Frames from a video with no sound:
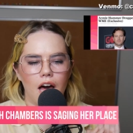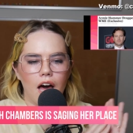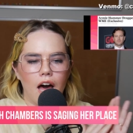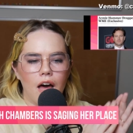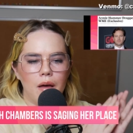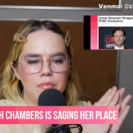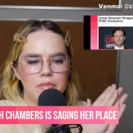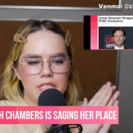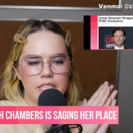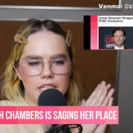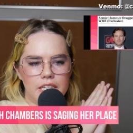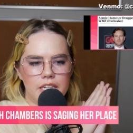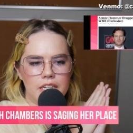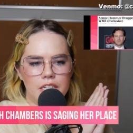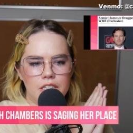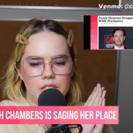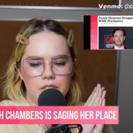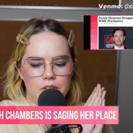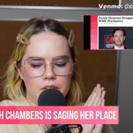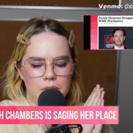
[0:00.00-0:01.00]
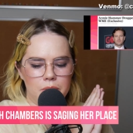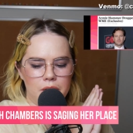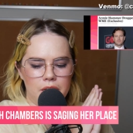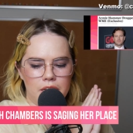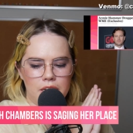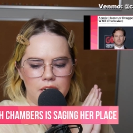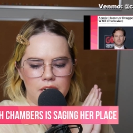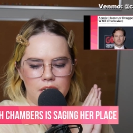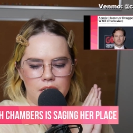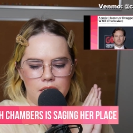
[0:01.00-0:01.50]
I'm seeking
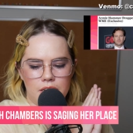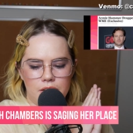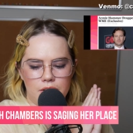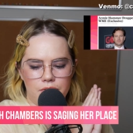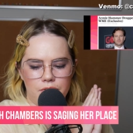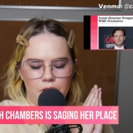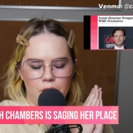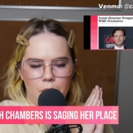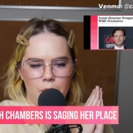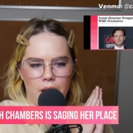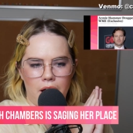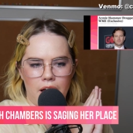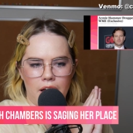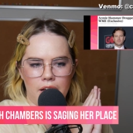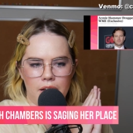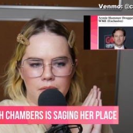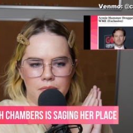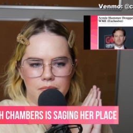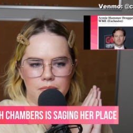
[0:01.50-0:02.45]
treatment for my. I'm,